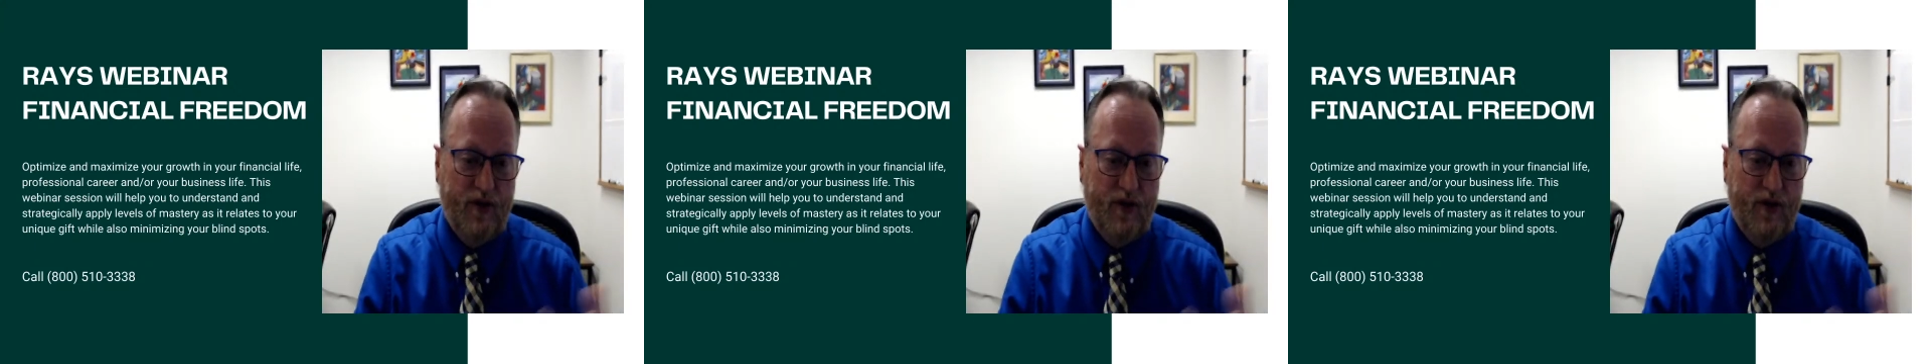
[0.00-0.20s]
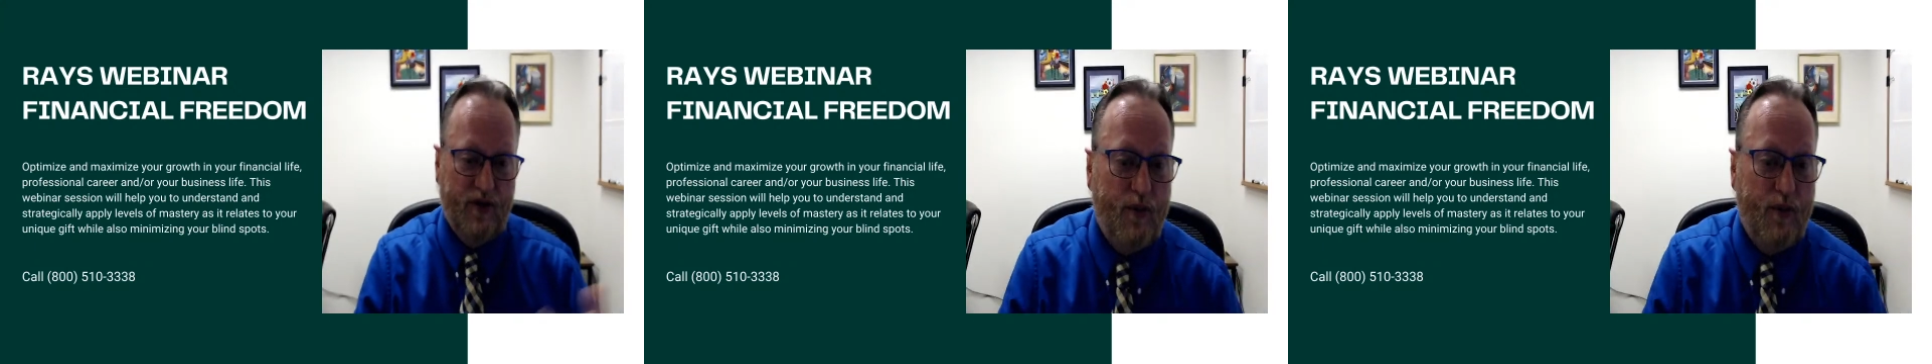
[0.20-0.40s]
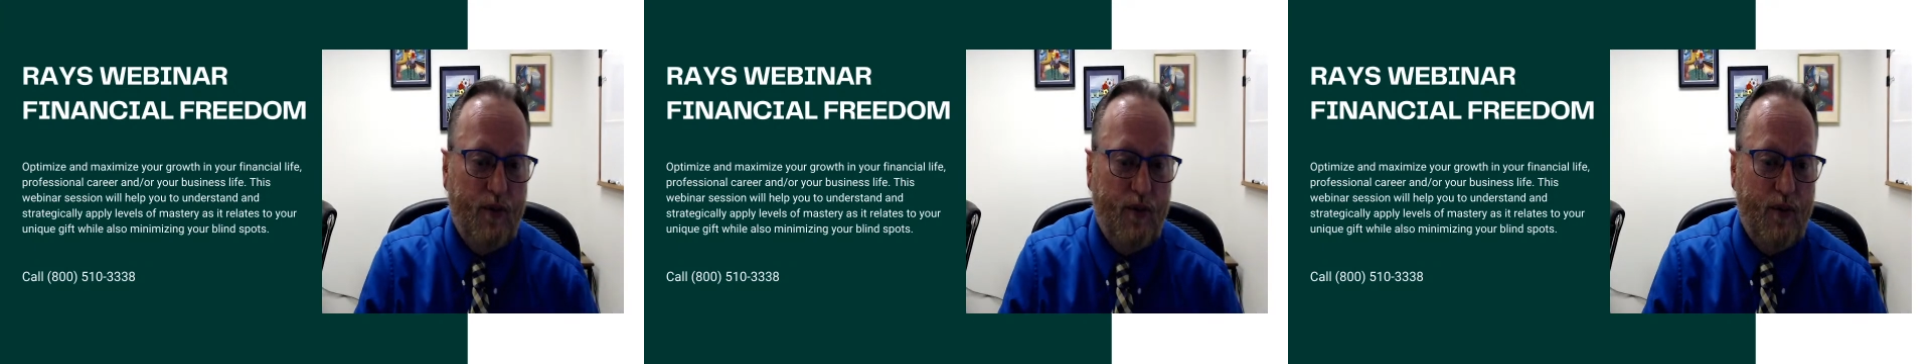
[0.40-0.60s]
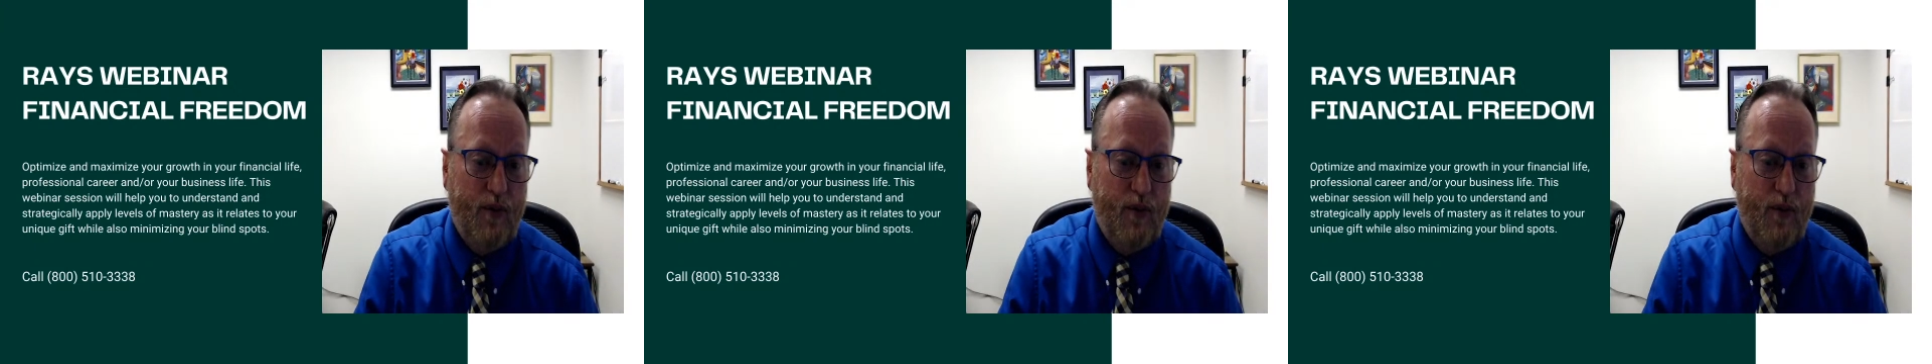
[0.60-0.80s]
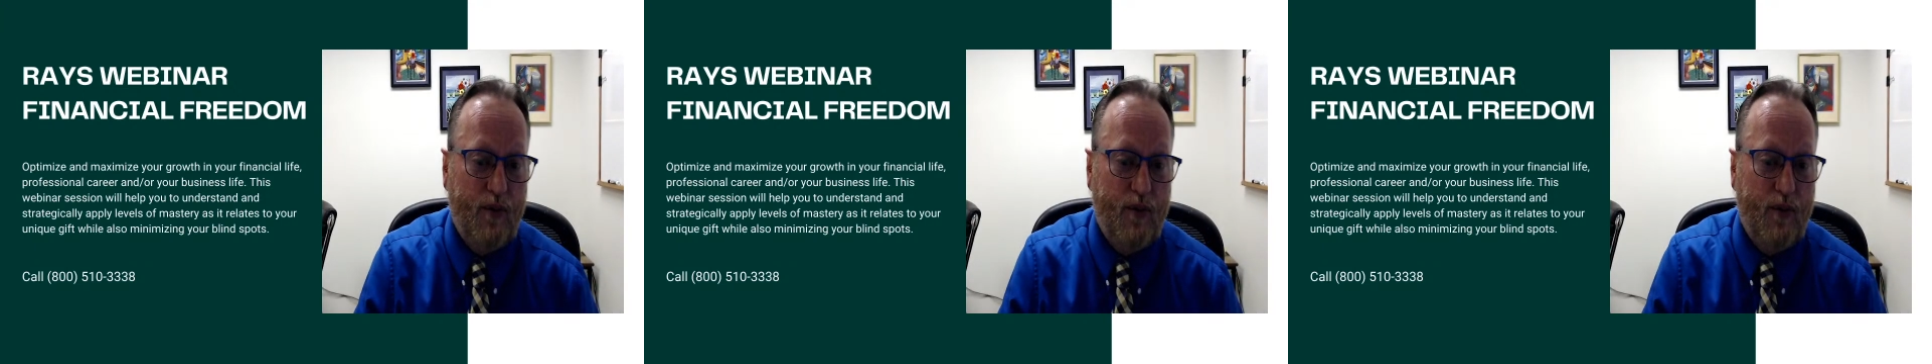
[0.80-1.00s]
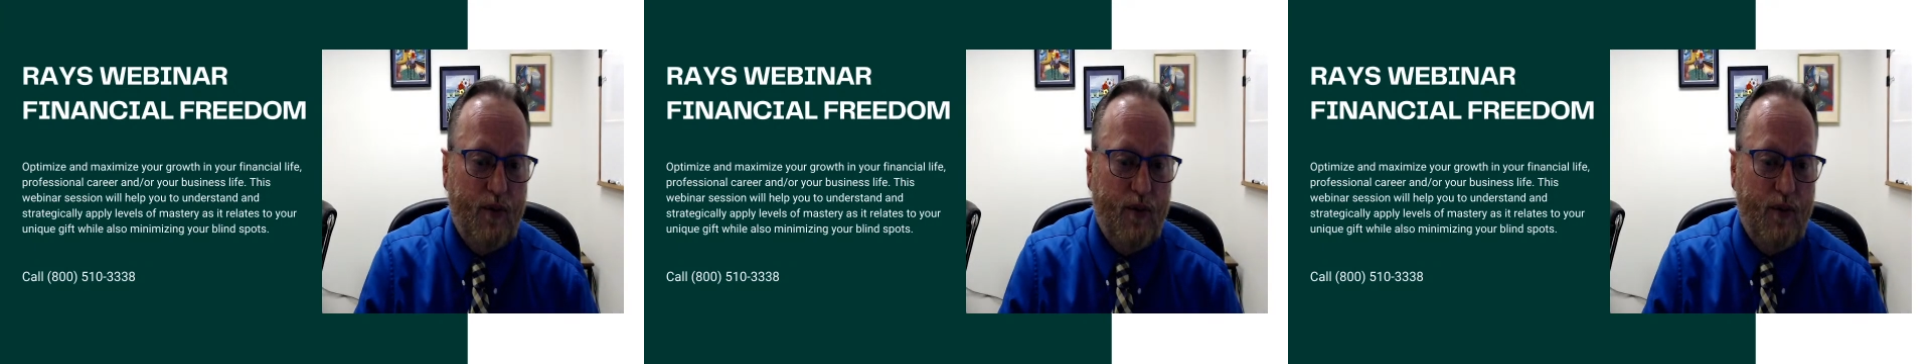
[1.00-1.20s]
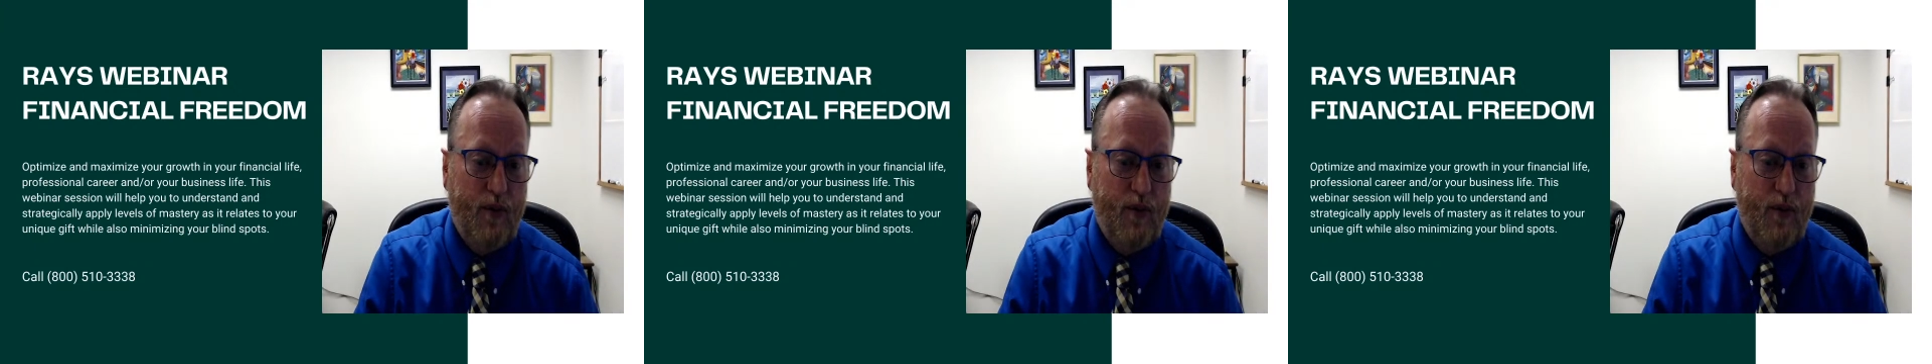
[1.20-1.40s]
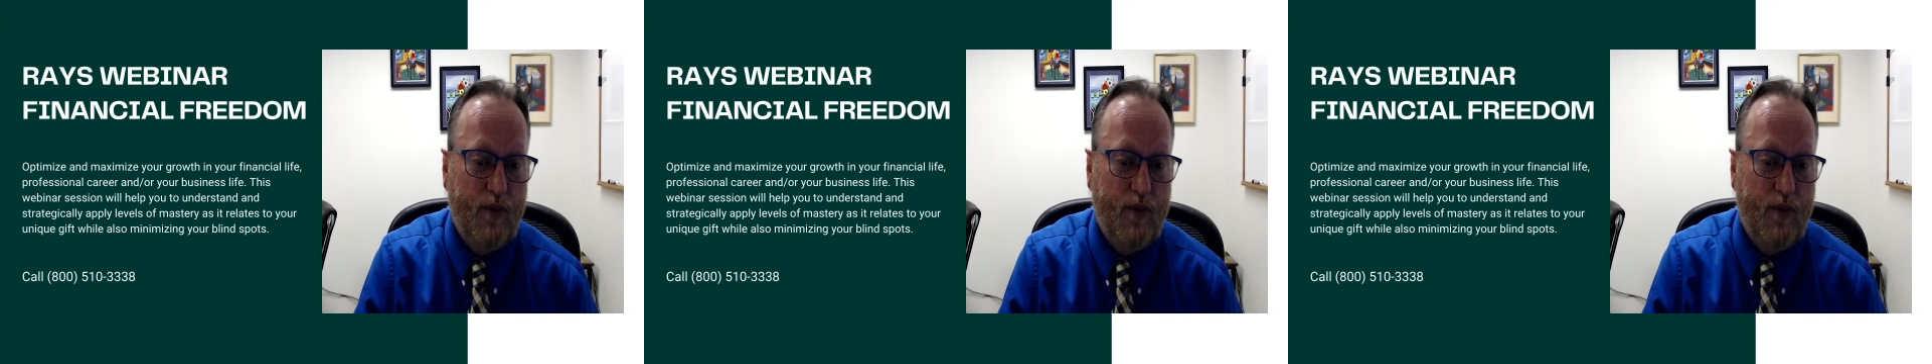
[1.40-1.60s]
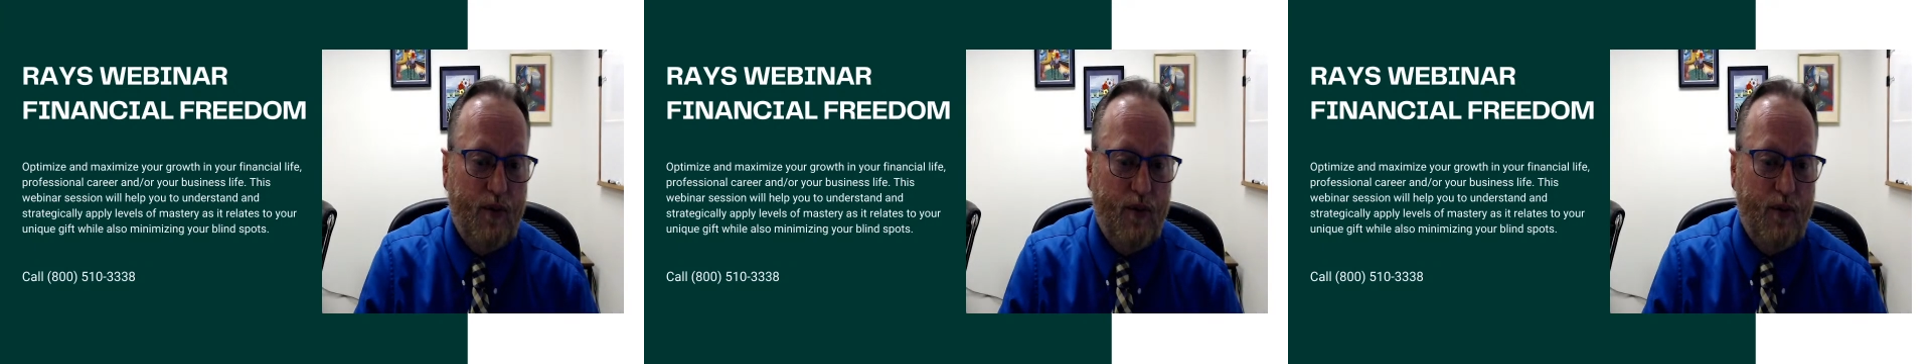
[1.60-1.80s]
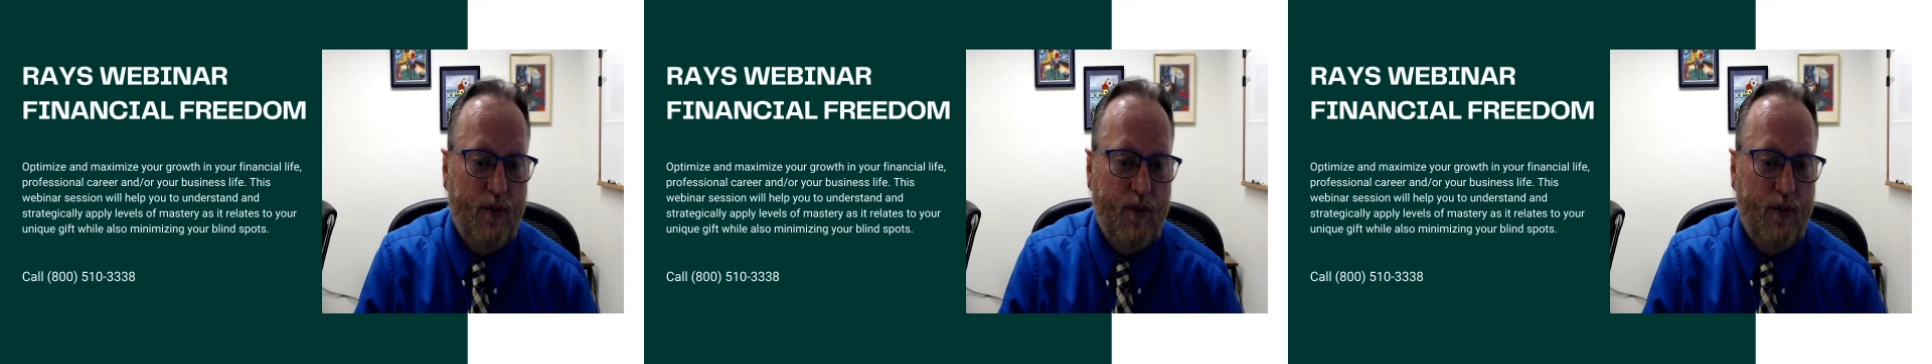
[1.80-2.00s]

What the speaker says: Quack, quack, quack. You've been a duck since you met